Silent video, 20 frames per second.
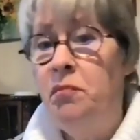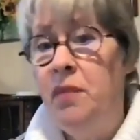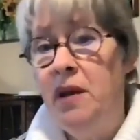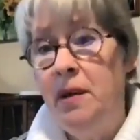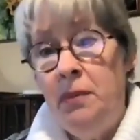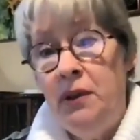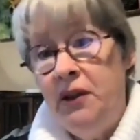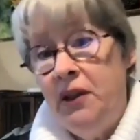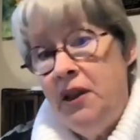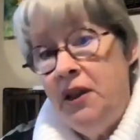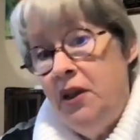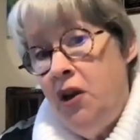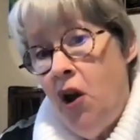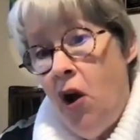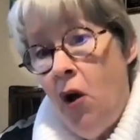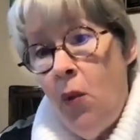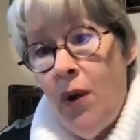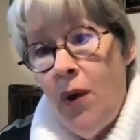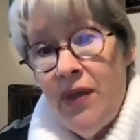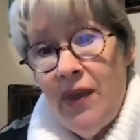People didn't
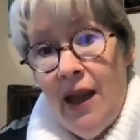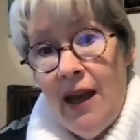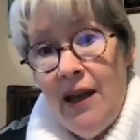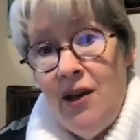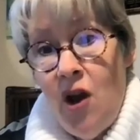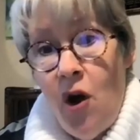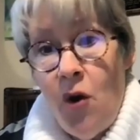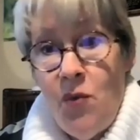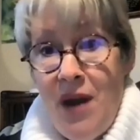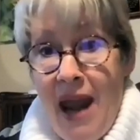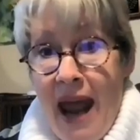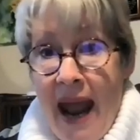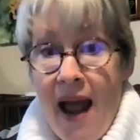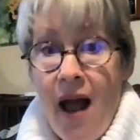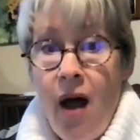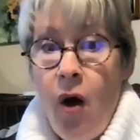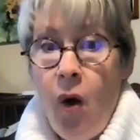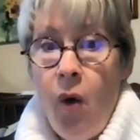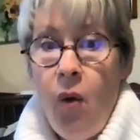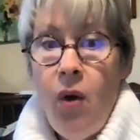know what they know
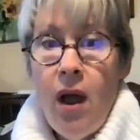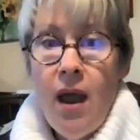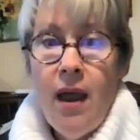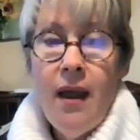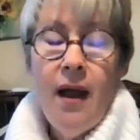now